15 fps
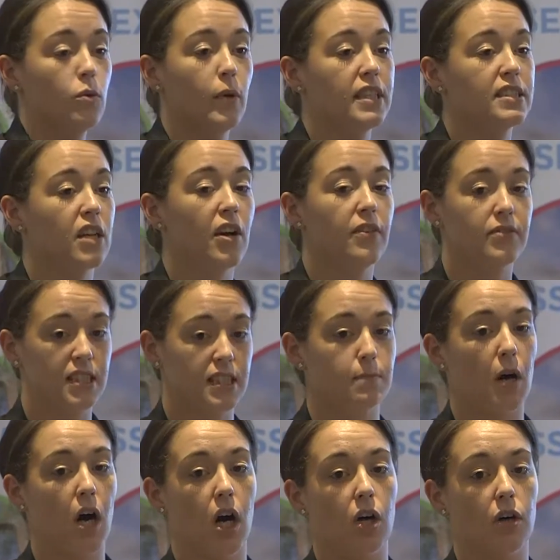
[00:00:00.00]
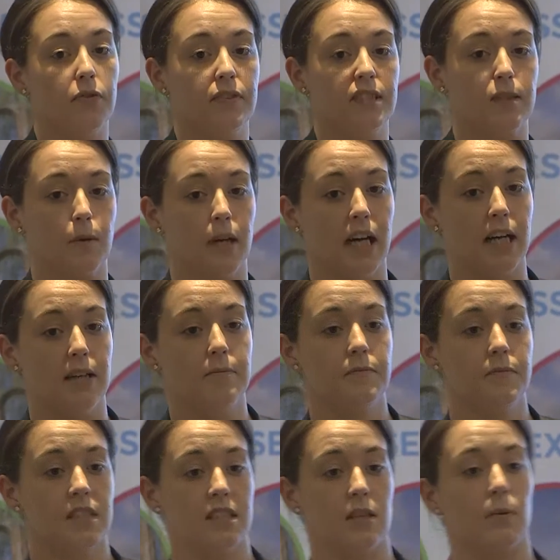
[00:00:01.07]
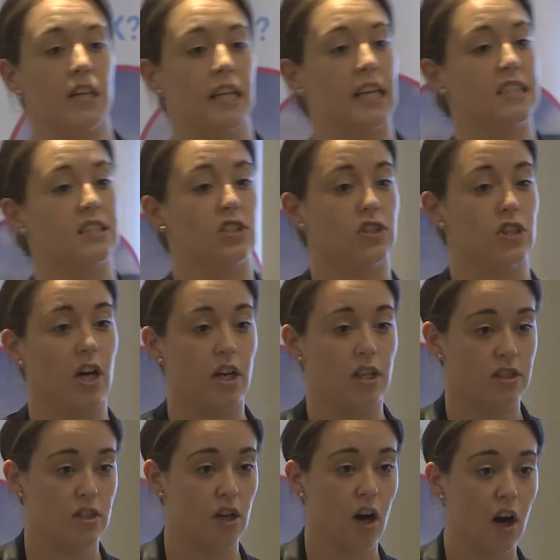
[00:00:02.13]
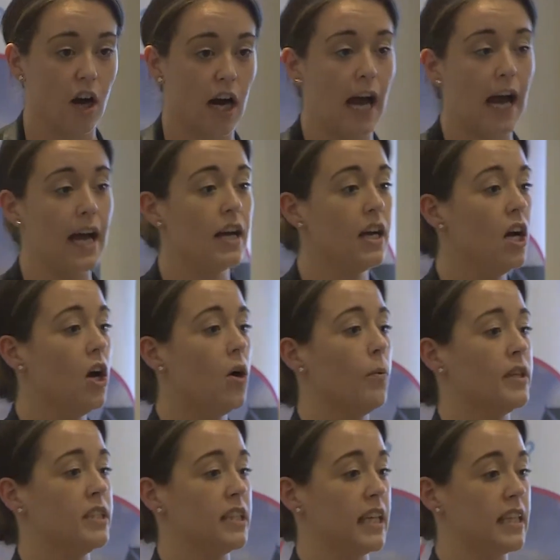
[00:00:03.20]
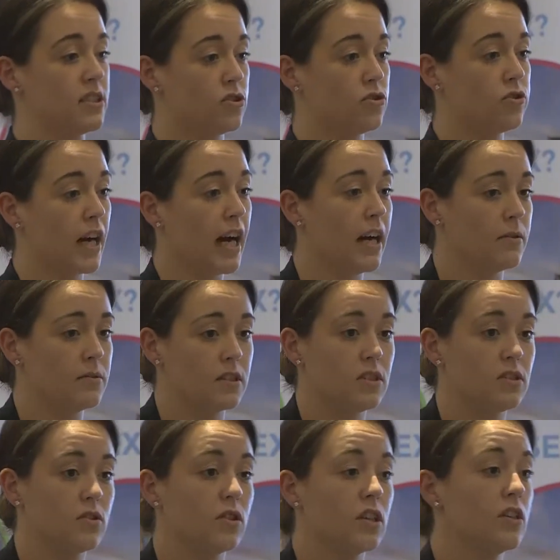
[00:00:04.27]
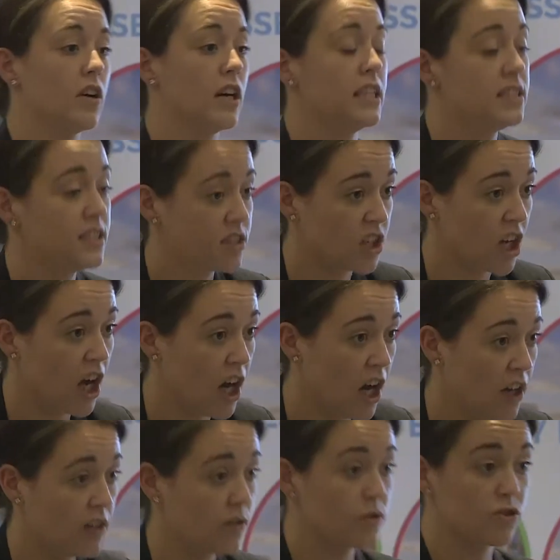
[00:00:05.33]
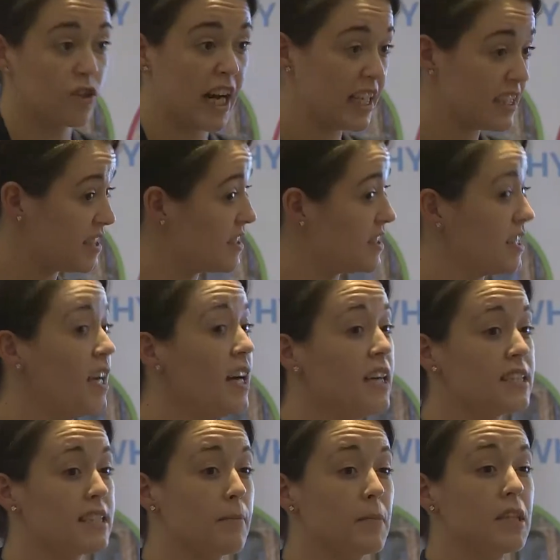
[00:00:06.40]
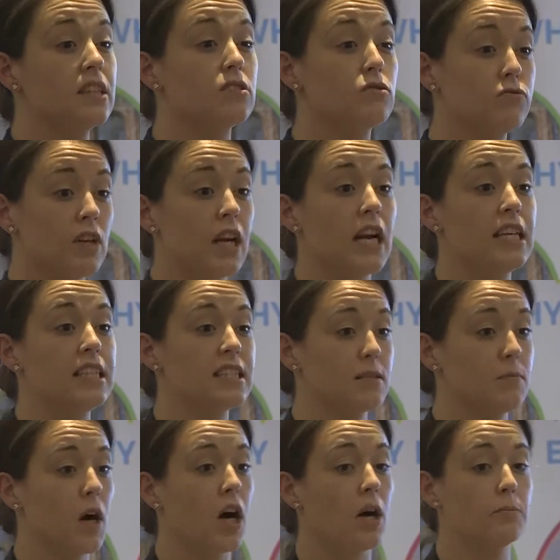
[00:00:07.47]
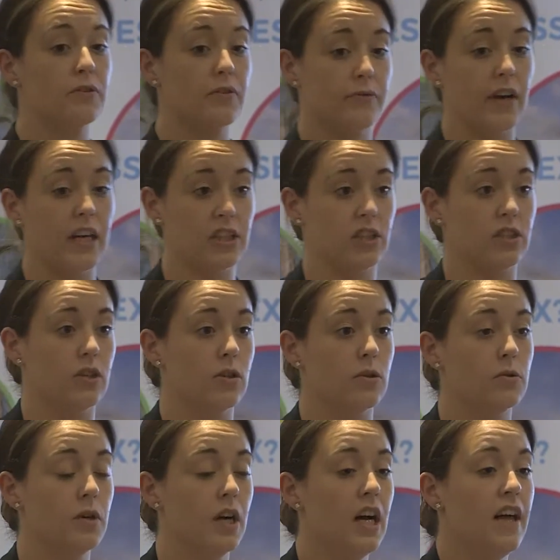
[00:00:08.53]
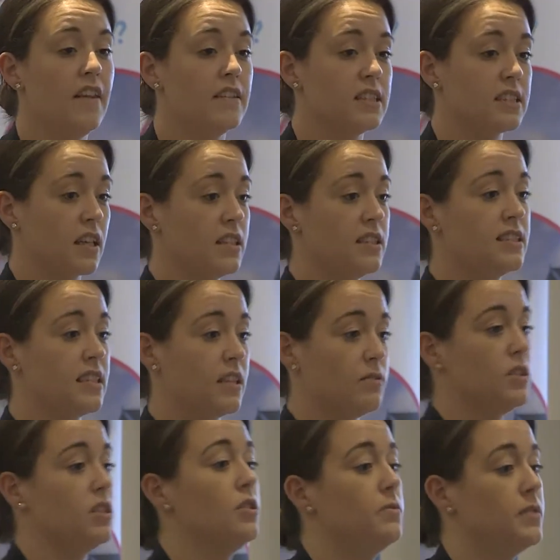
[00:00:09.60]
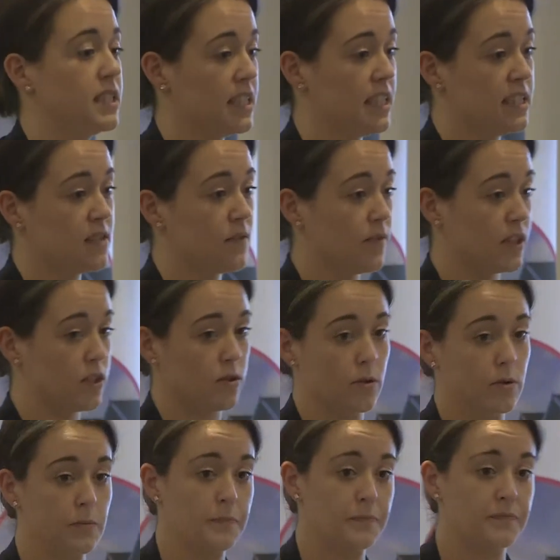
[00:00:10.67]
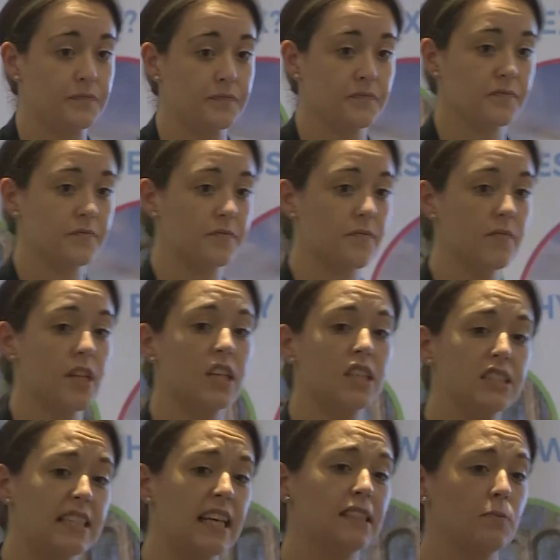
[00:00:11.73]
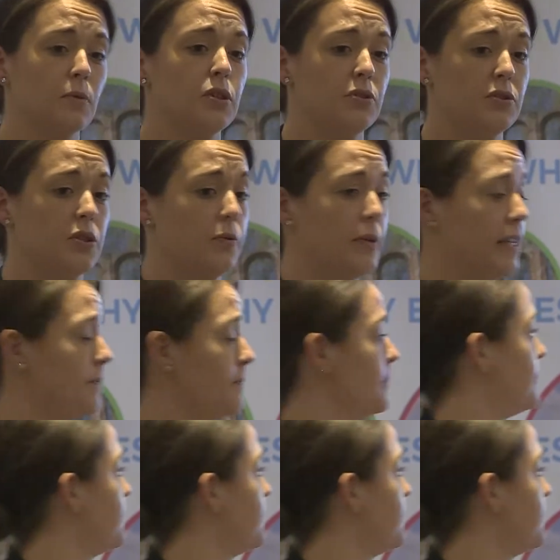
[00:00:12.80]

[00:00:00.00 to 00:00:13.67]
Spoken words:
always go for smart office wear. So whether that's a shirt and tie, whether that's trousers or a nice skirt or dress, something that's really smart and professional that's going to sell you as an individual, because that's what you're doing.